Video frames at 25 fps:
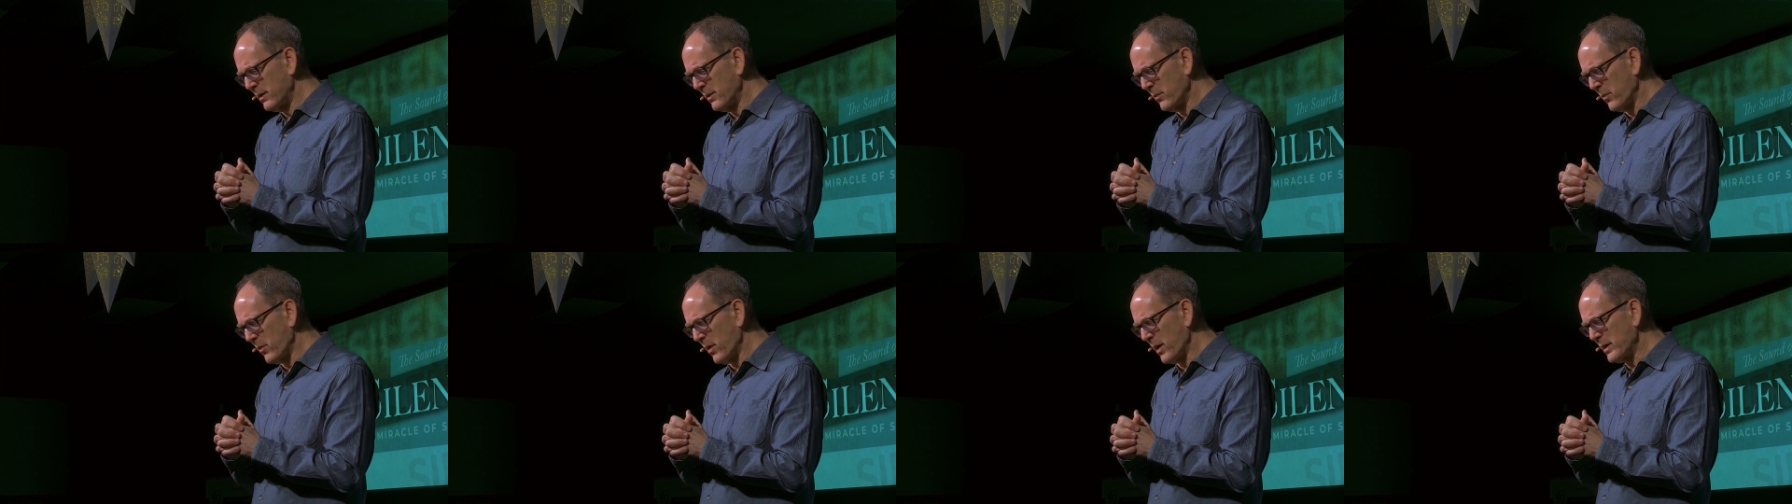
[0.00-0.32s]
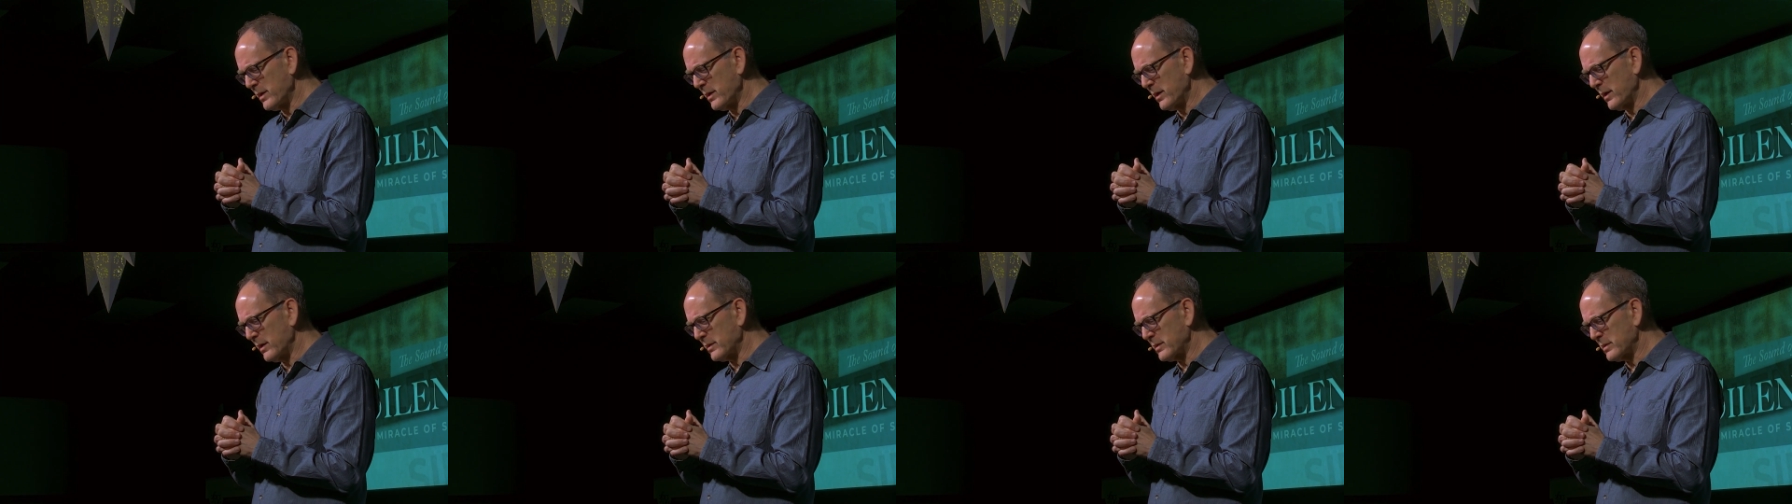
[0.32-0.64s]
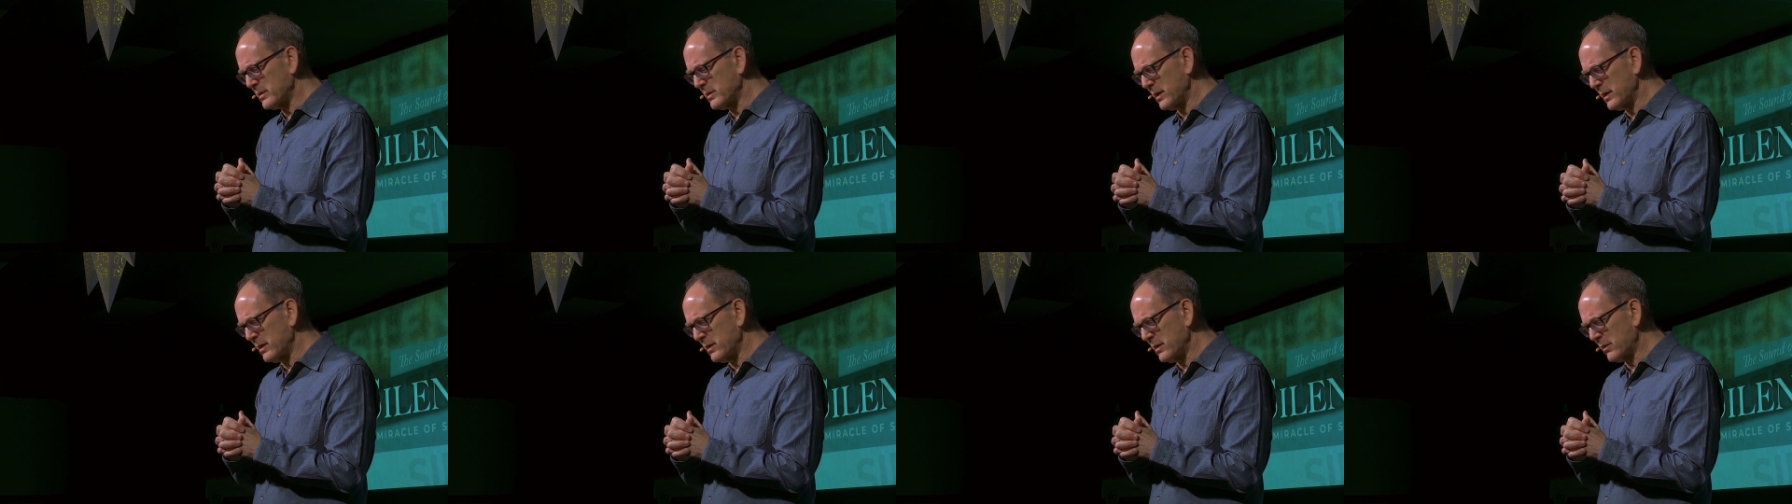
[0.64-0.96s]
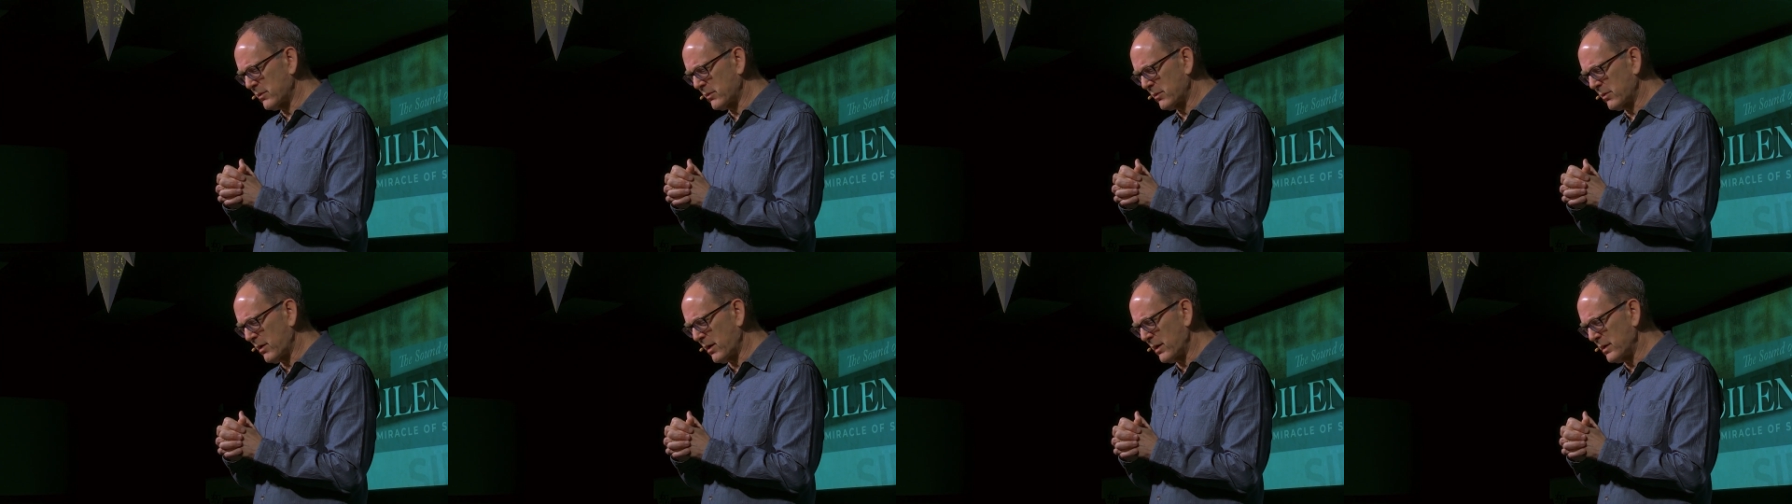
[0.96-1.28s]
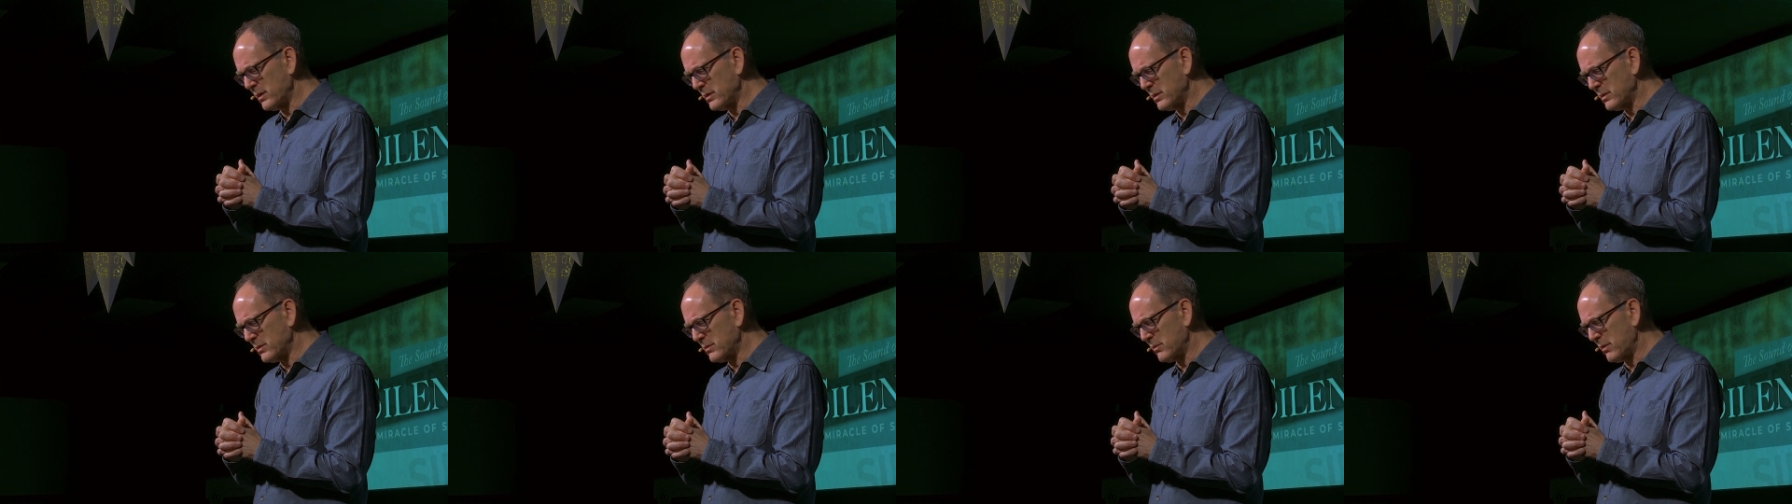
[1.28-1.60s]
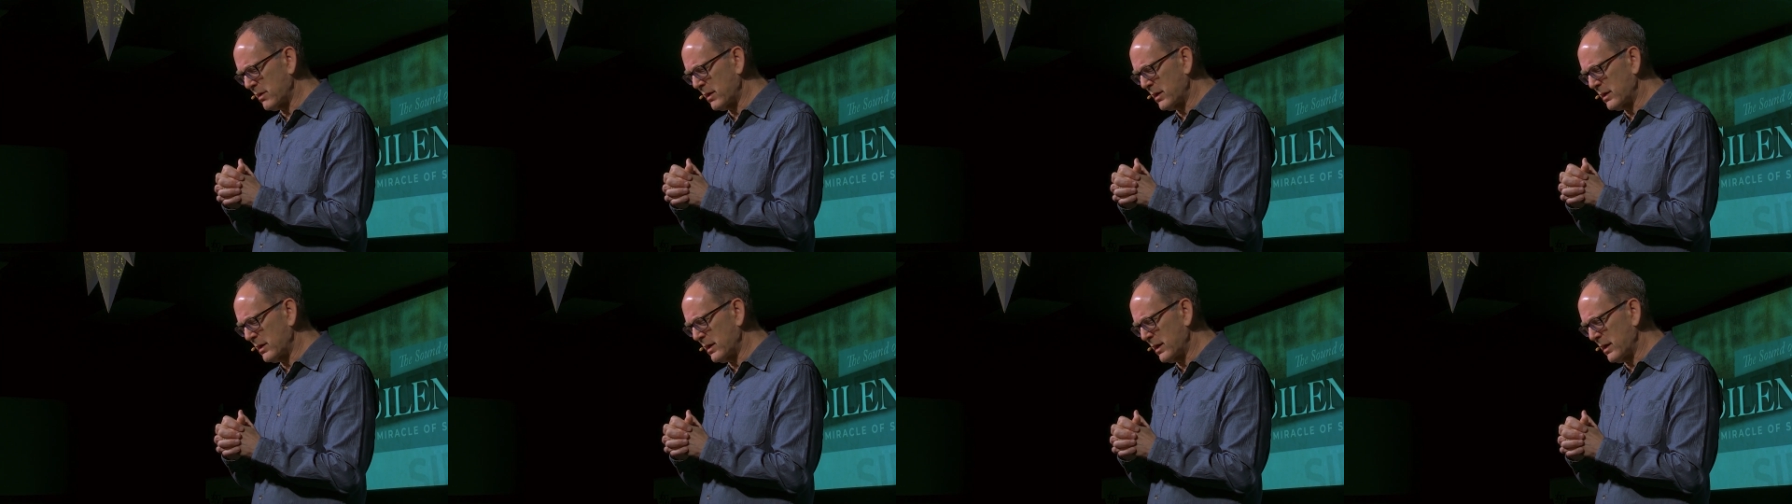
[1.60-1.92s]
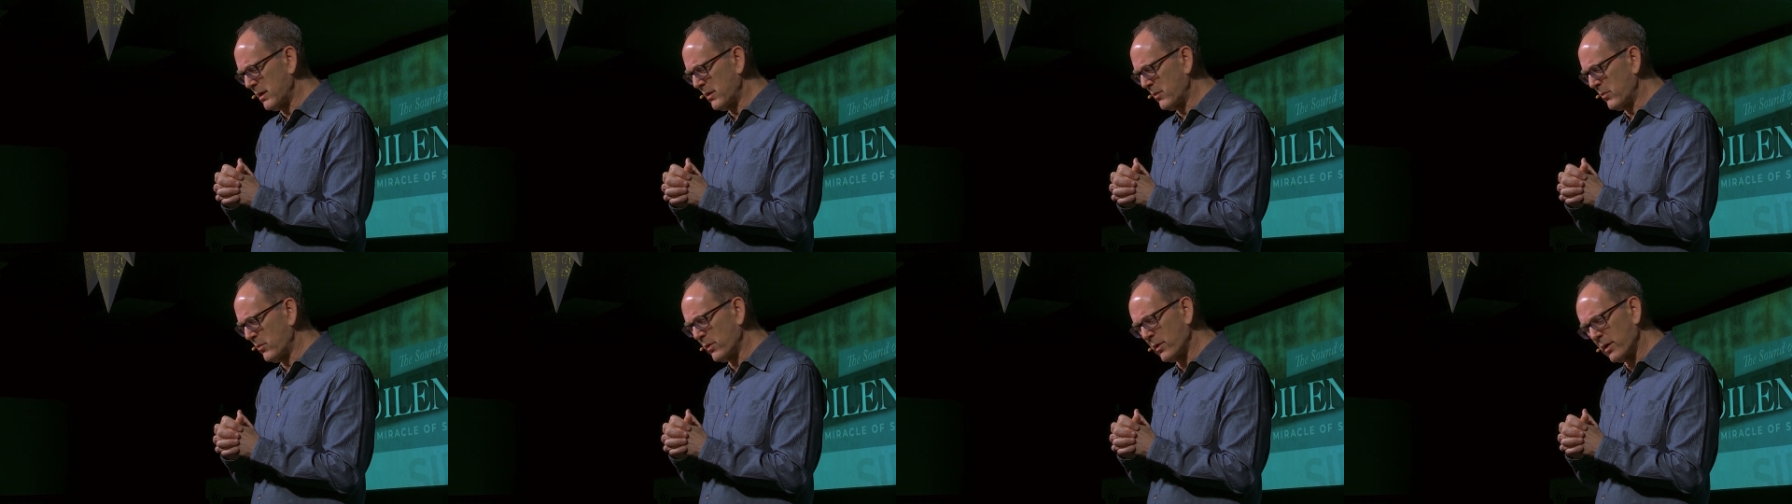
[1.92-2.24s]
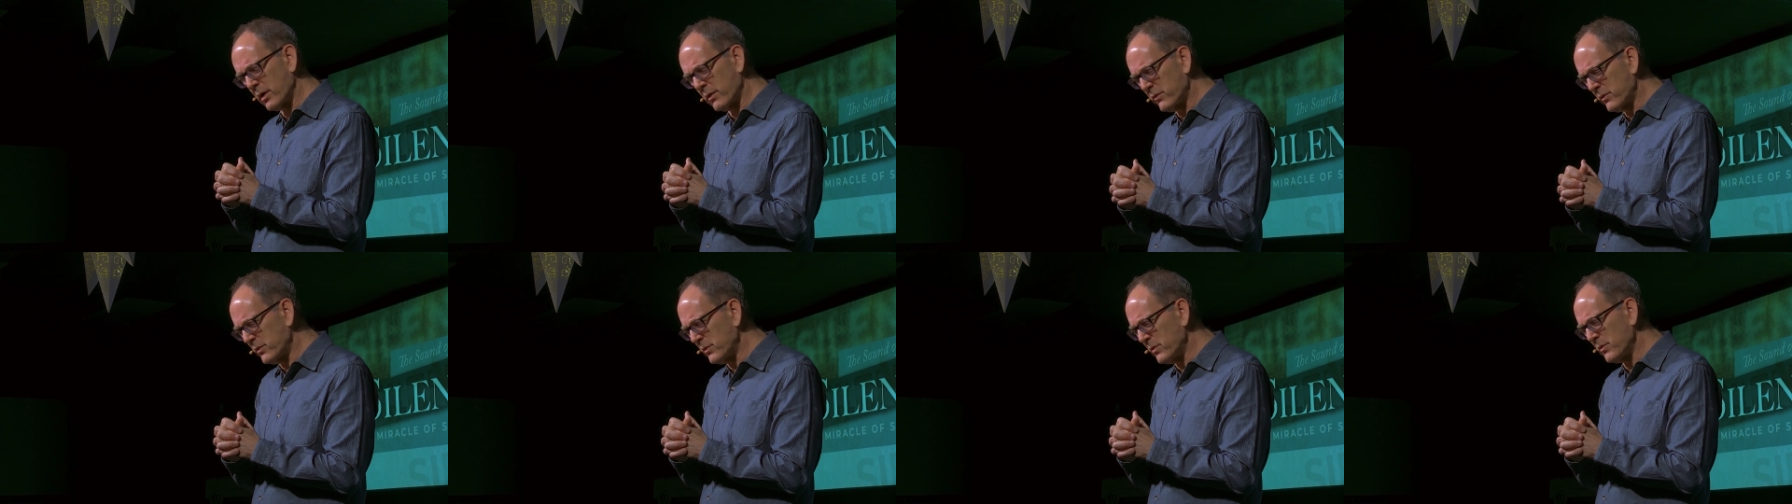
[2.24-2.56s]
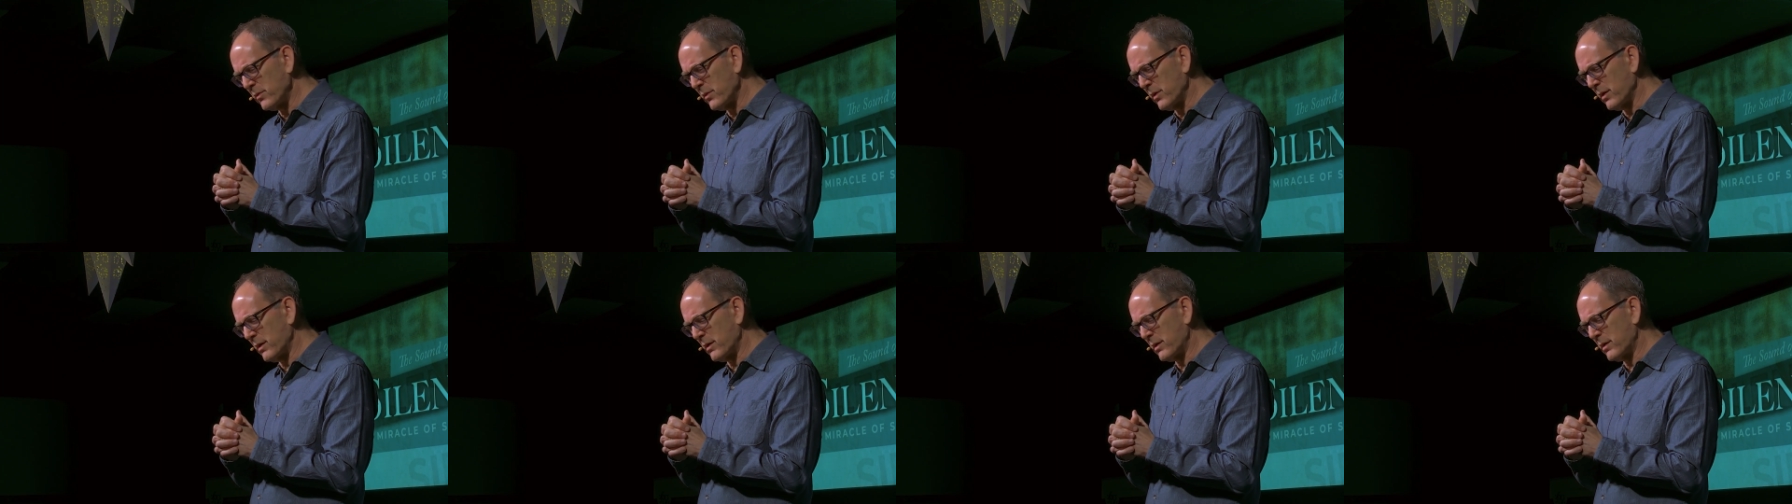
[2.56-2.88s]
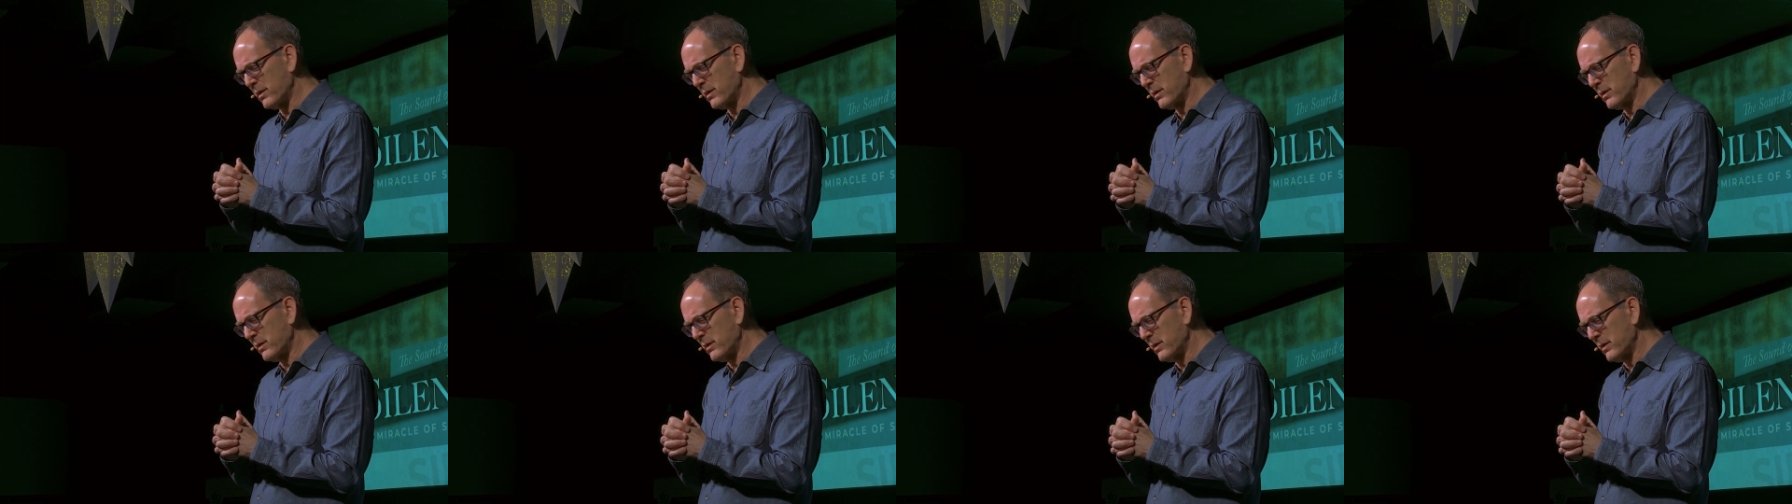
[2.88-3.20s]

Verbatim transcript: Why not say to Christ right now, wherever you are,